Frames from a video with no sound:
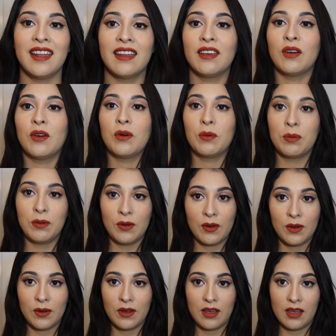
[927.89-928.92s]
And
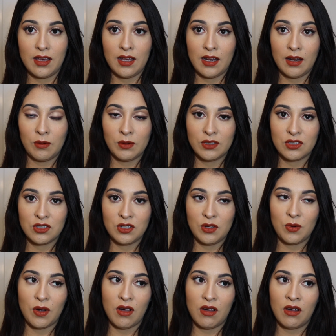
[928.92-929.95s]
I wish
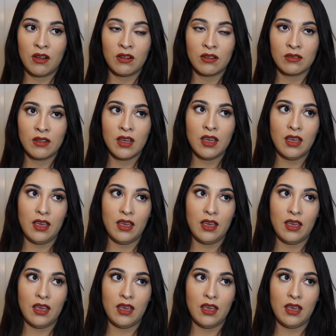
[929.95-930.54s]
you all